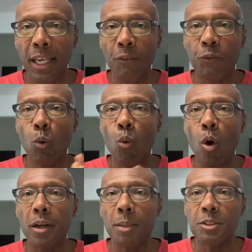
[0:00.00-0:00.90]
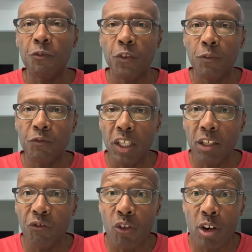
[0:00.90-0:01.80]
If you want up to
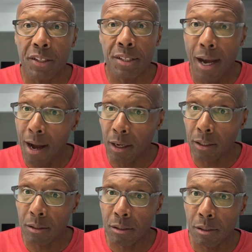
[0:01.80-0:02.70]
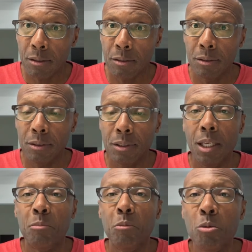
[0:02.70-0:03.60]
15 free stocks,
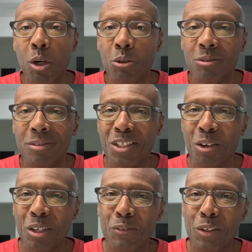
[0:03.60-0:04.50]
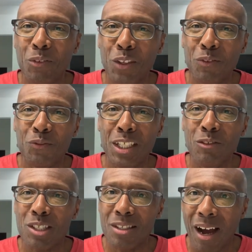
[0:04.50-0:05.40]
Moomoo is going to give you
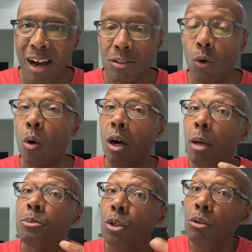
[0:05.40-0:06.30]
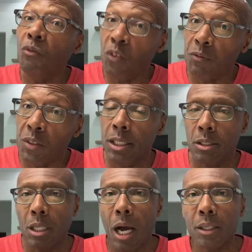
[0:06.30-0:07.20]
15 stocks or up to
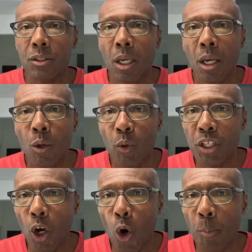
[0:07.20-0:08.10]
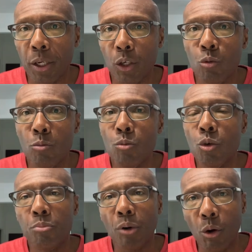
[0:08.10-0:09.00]
15 stocks when you open a new
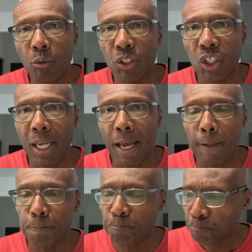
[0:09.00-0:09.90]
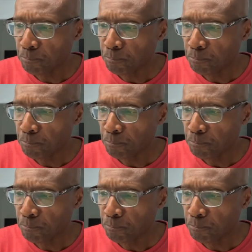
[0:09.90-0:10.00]
Moomoo brokerage account.